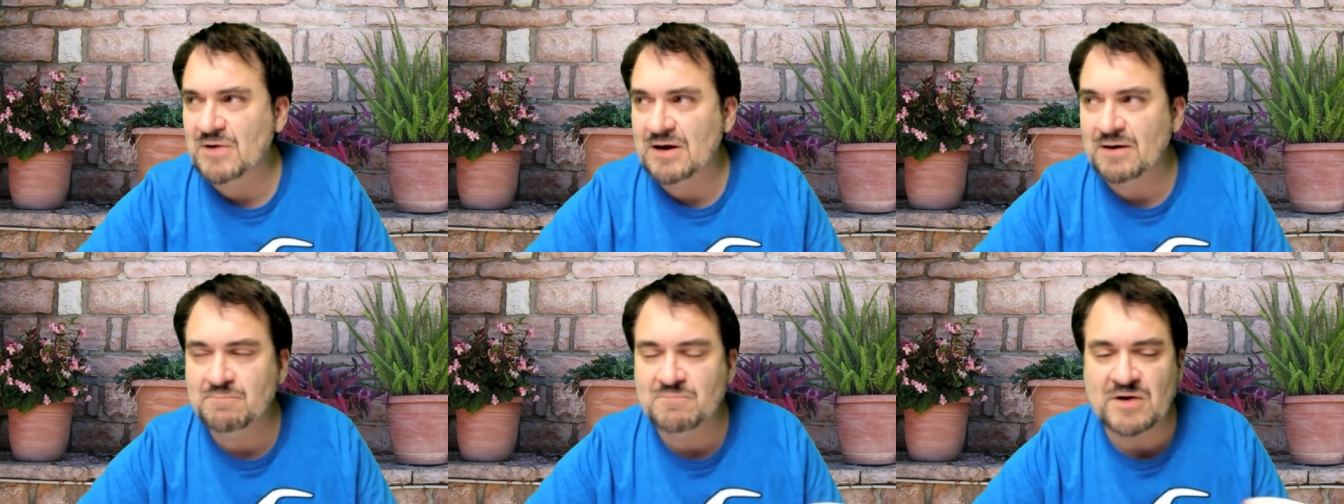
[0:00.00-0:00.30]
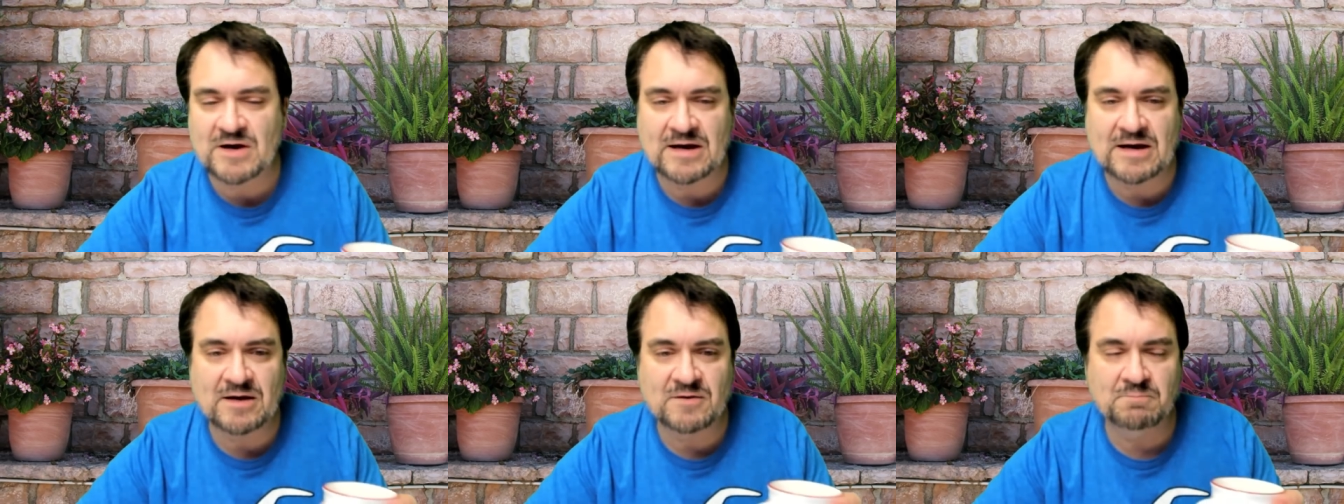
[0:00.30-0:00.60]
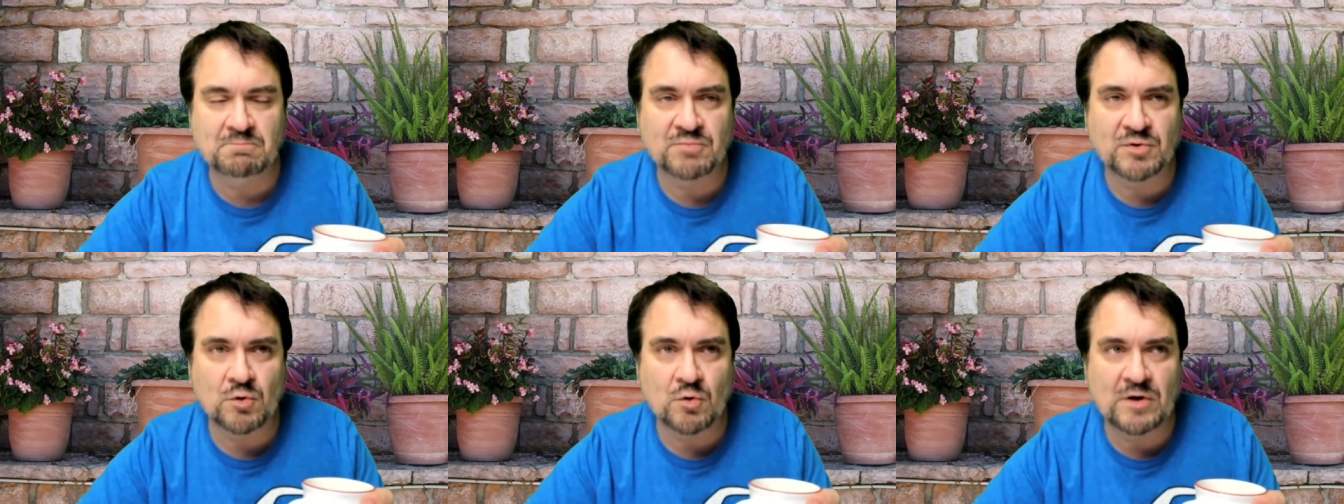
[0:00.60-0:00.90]
um, I had
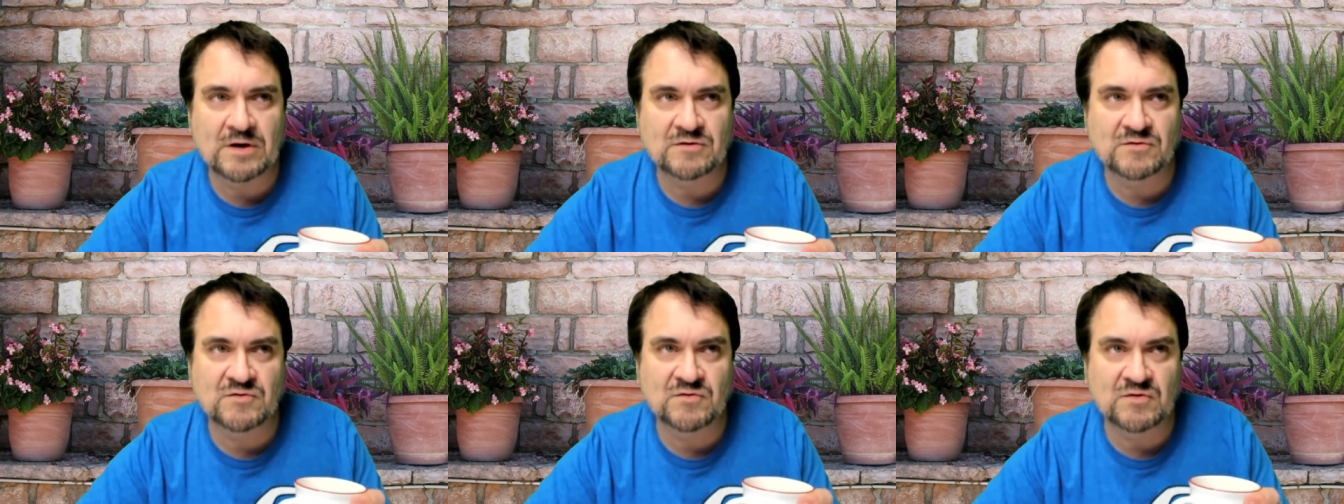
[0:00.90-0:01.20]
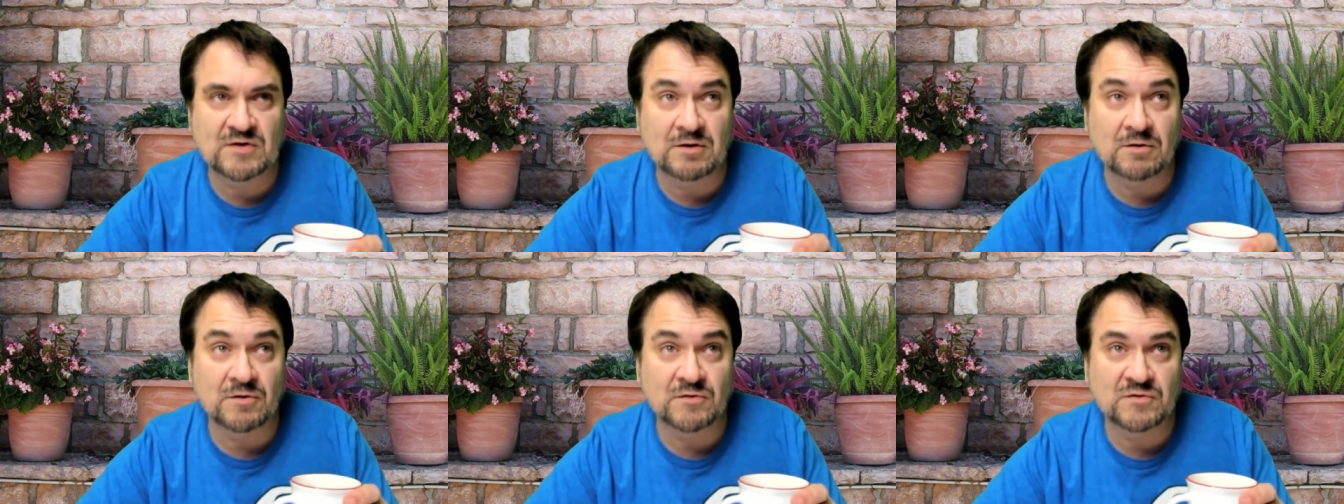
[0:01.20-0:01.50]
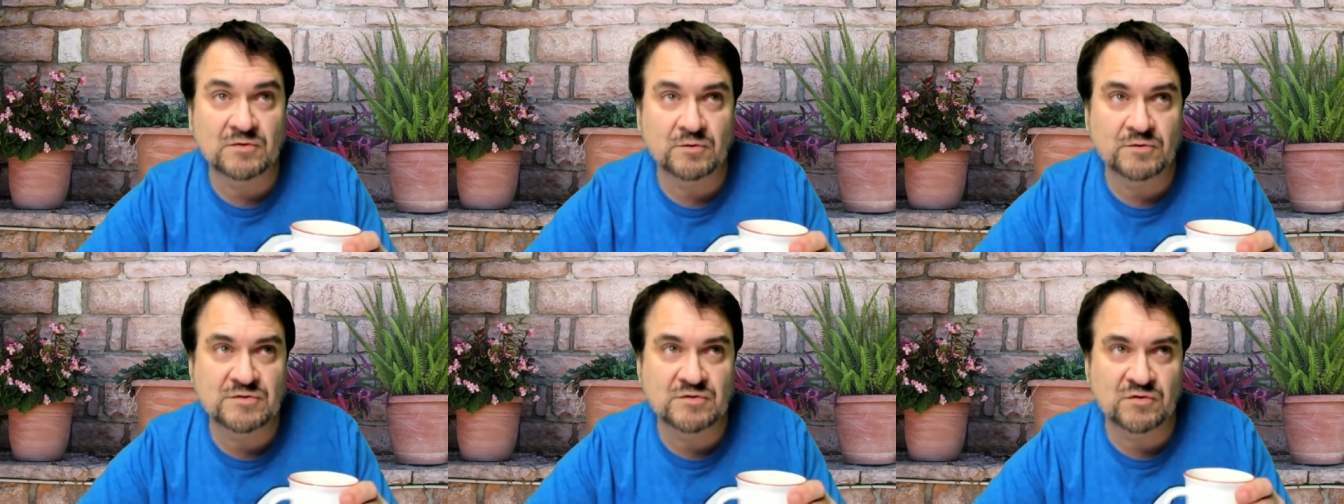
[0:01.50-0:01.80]
employees here
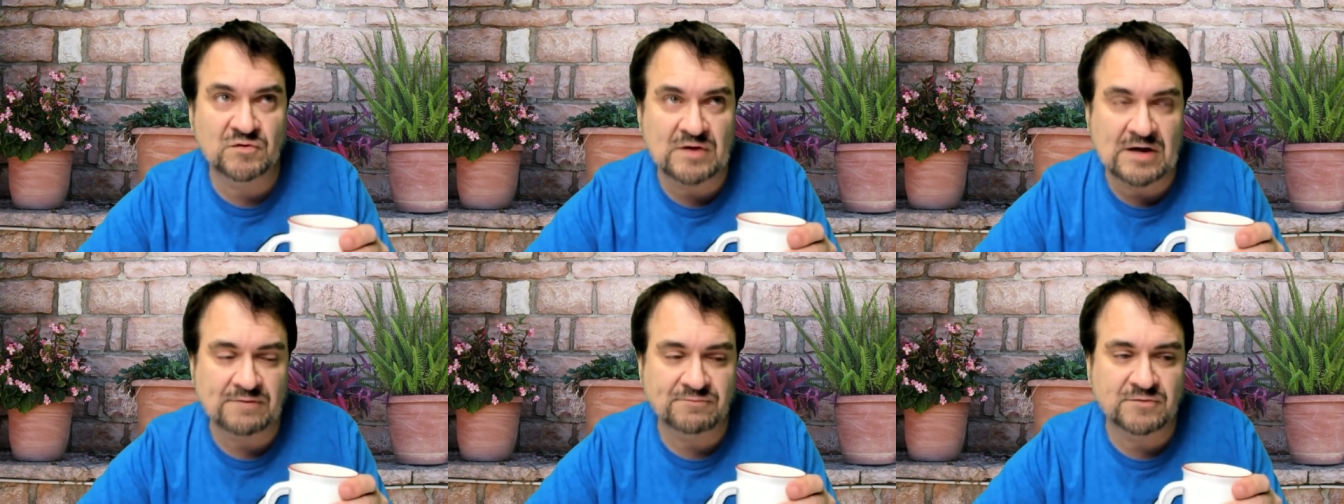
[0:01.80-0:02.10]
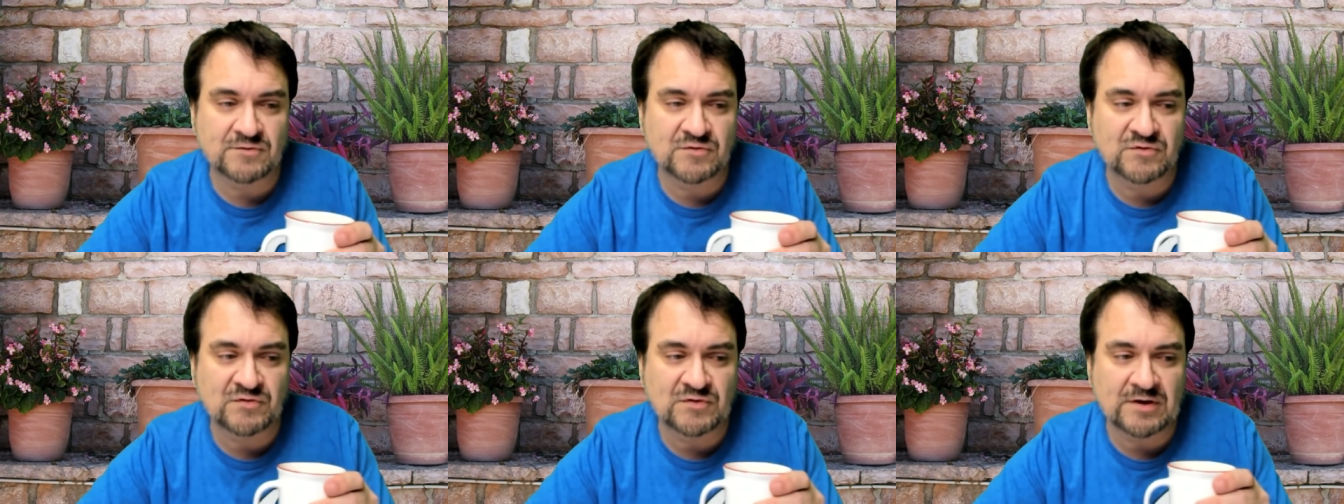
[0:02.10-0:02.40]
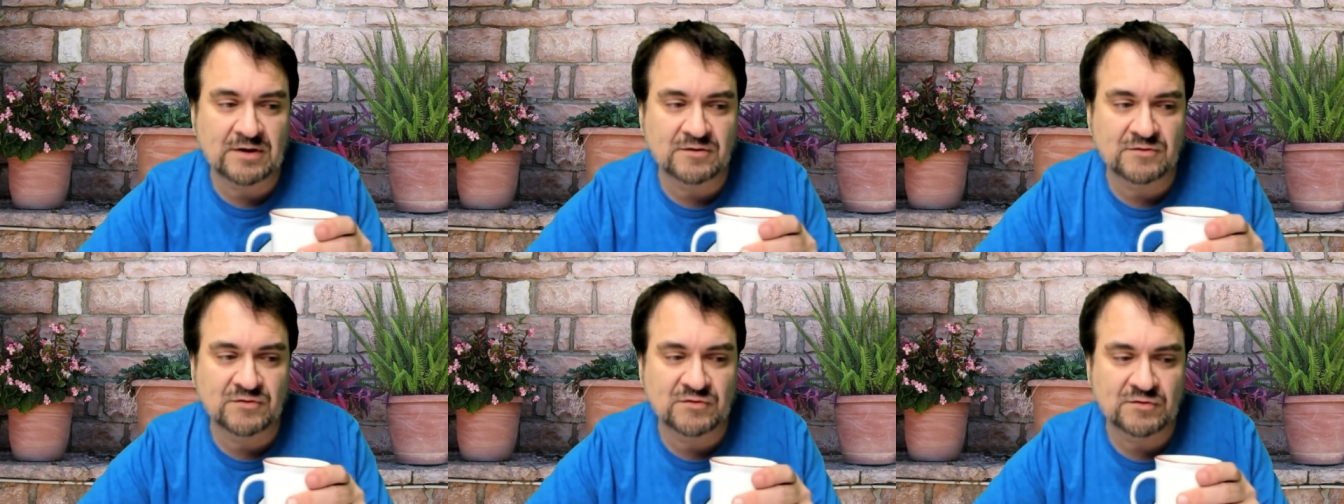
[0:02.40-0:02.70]
till just after
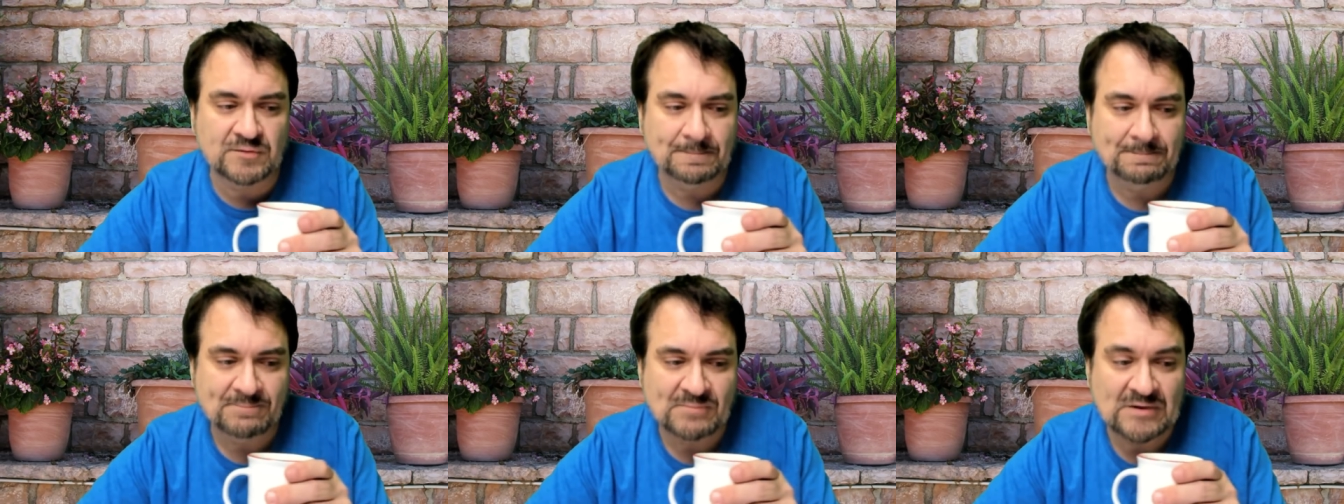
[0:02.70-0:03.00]
six,